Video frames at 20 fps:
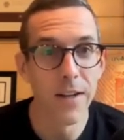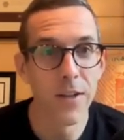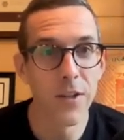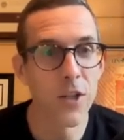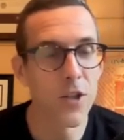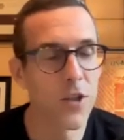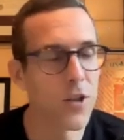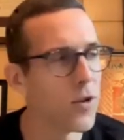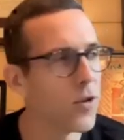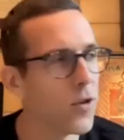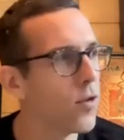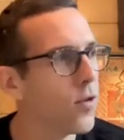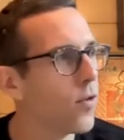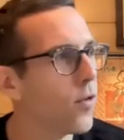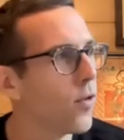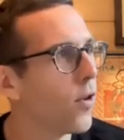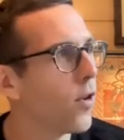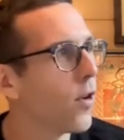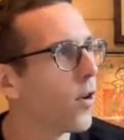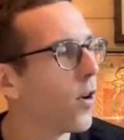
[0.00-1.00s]
Yeah, so it's
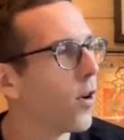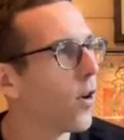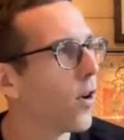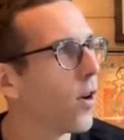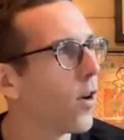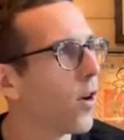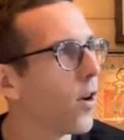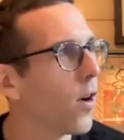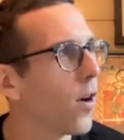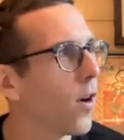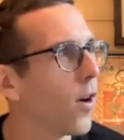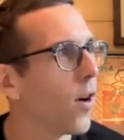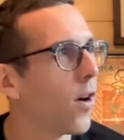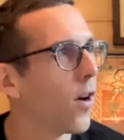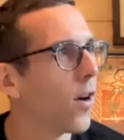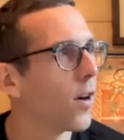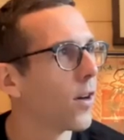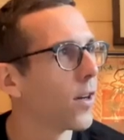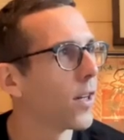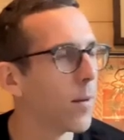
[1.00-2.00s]
like...
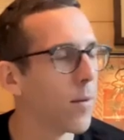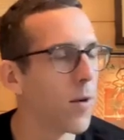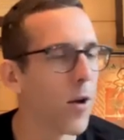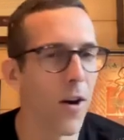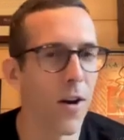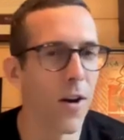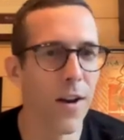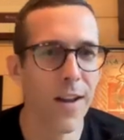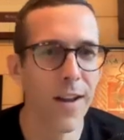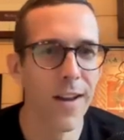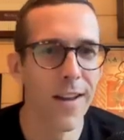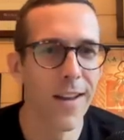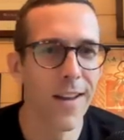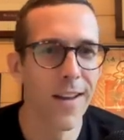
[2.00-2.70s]
Keep going.